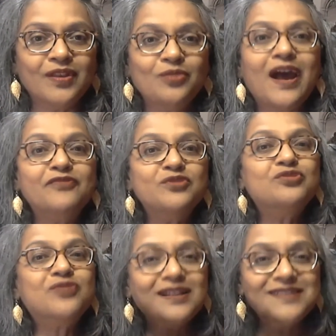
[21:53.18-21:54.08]
you have to
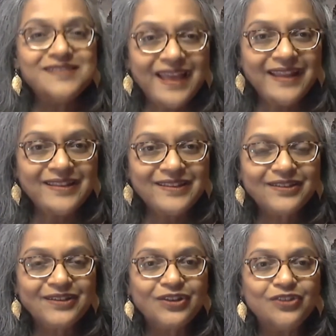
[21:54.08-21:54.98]
transcend
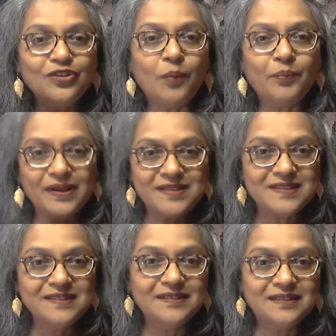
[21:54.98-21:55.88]
your
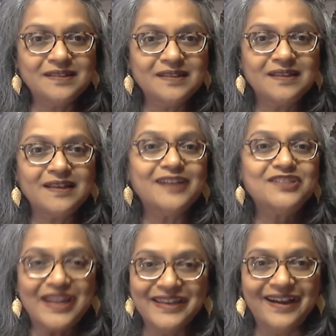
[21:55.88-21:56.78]
personal
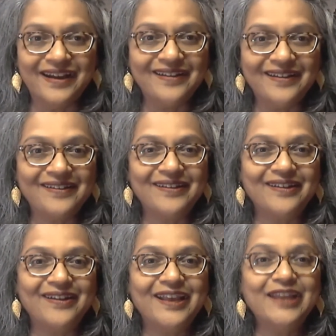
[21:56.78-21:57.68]
agenda
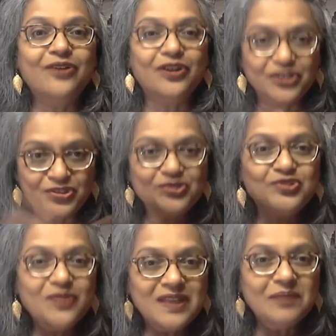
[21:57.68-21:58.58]
in order to
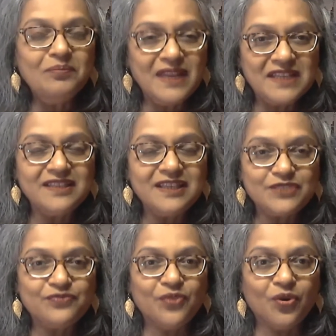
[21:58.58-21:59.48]
truly meet these
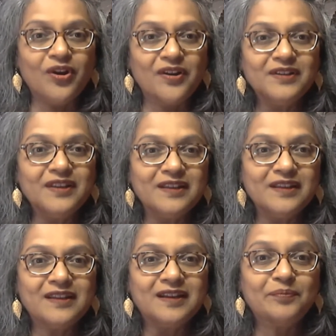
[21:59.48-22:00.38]
four
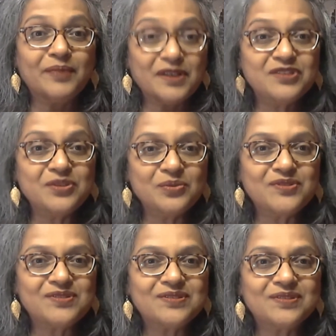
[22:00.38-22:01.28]

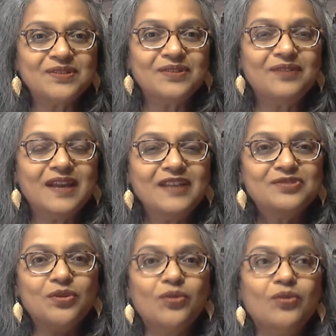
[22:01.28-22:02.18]
pursuits right?
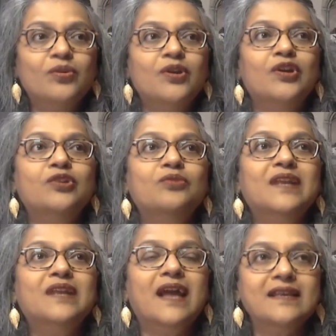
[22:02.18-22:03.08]
So you
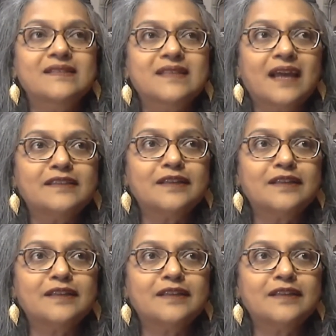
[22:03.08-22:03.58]
realize that